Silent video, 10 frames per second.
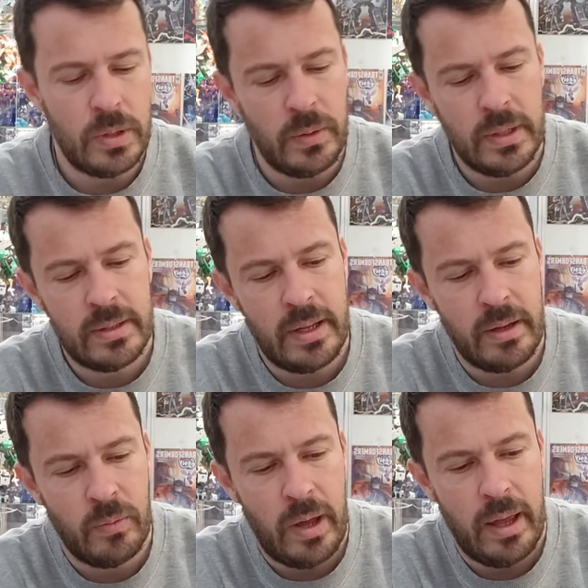We're doing this
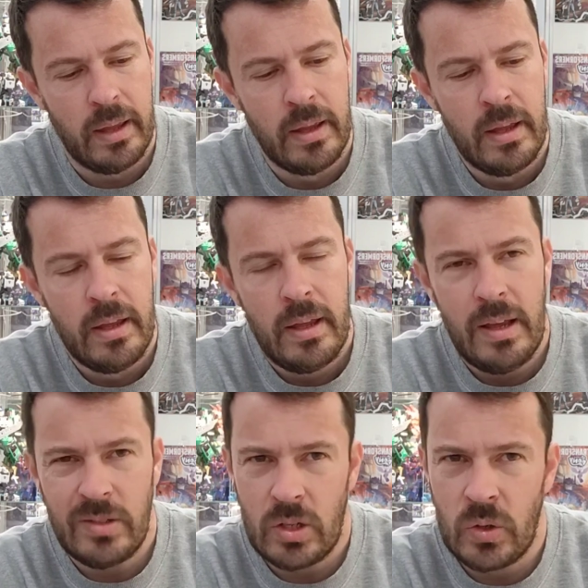thing where
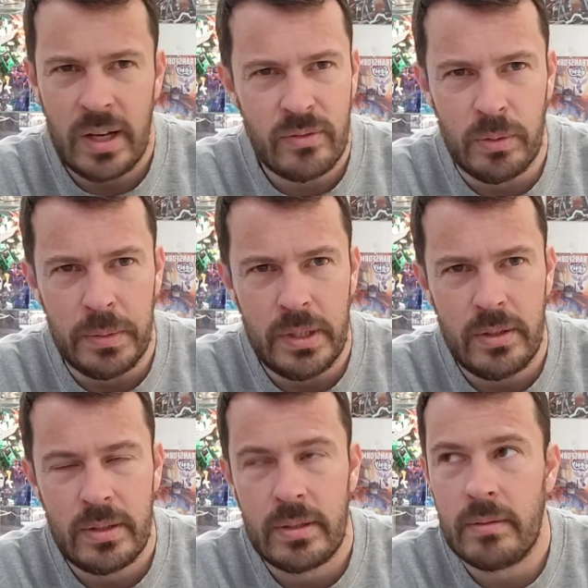it's a
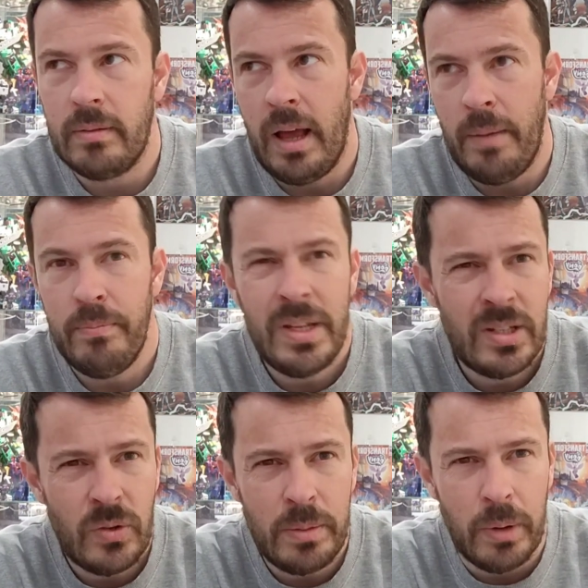Transformers
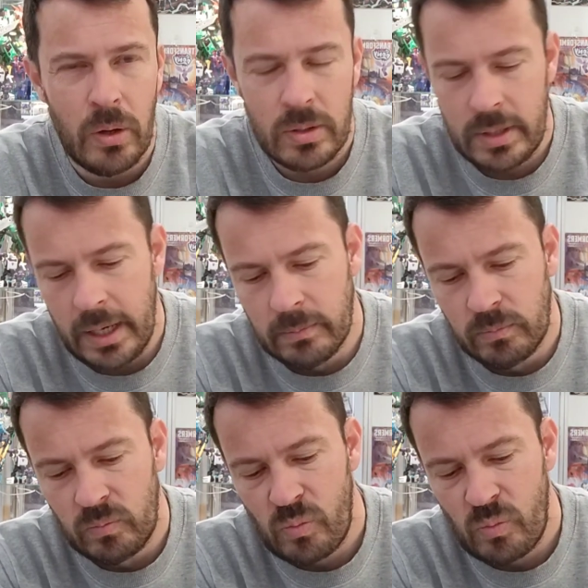mystery box thing,